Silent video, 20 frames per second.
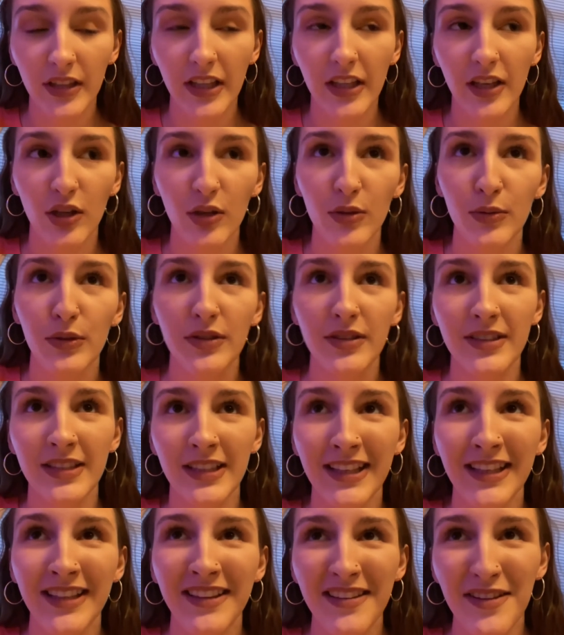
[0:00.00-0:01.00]
Like, you'll
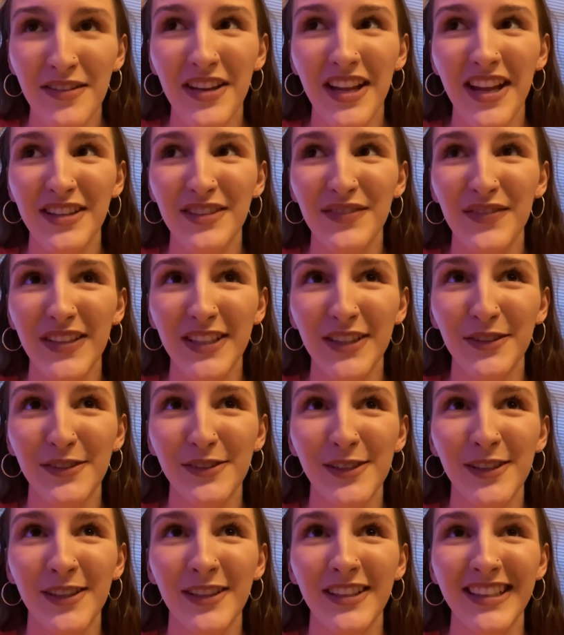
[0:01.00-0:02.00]
see in the next
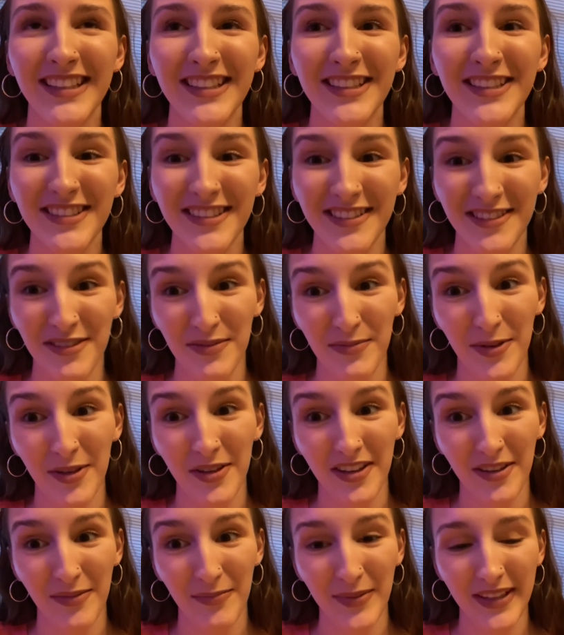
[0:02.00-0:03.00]
video, like, just how
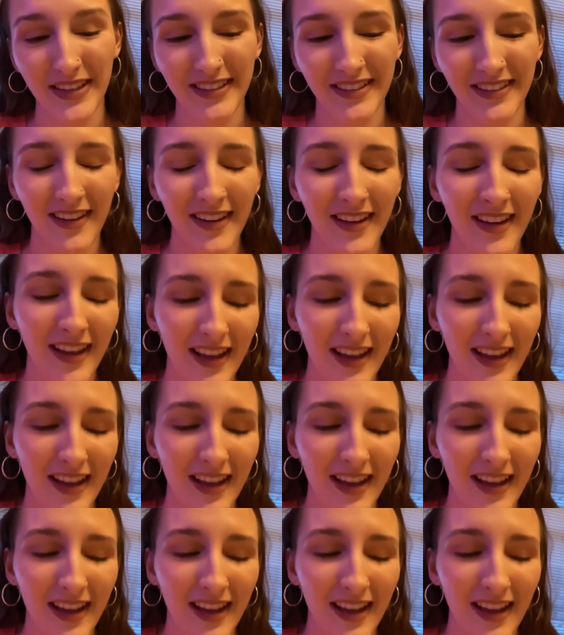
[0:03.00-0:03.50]
spoiled I've been.